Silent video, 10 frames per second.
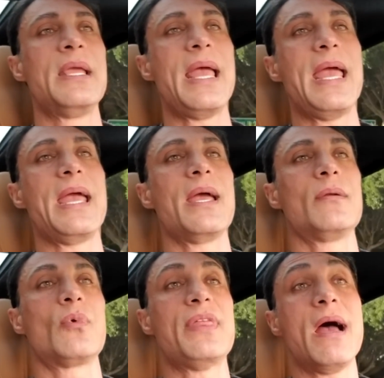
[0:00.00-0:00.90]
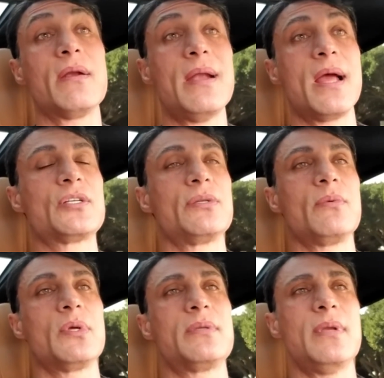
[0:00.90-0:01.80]
and without it, actually,
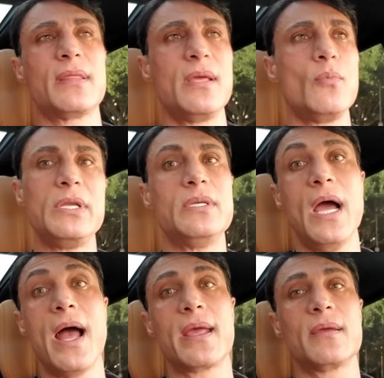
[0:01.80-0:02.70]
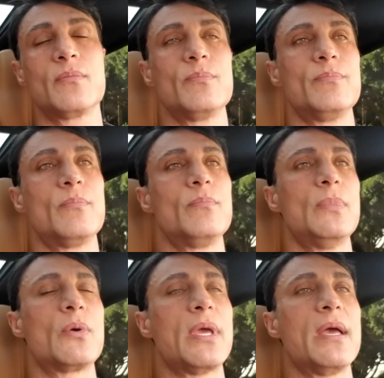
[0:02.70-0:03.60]
we I think we die.
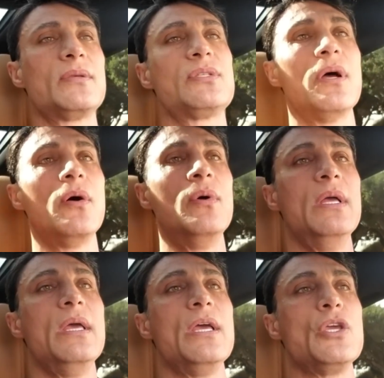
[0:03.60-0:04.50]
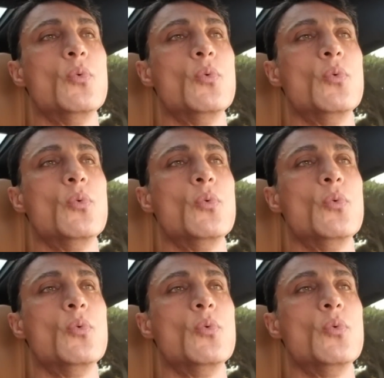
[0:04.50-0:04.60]
Okay, so you